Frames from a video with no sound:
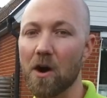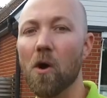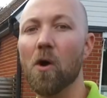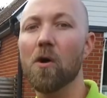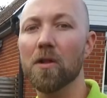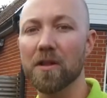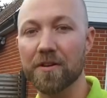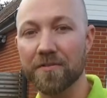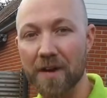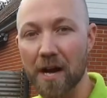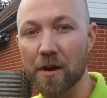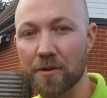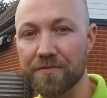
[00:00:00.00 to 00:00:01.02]
all of
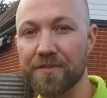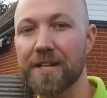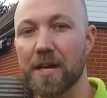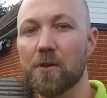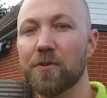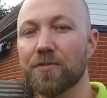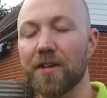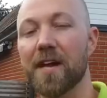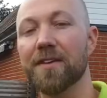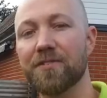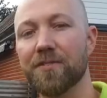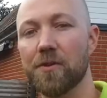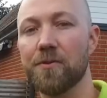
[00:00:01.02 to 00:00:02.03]
our videos
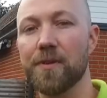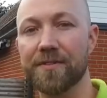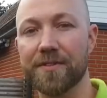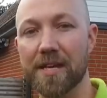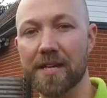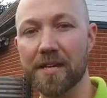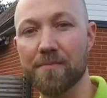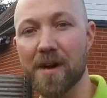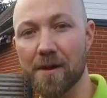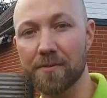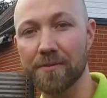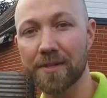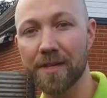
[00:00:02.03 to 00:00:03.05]
as soon as they come out.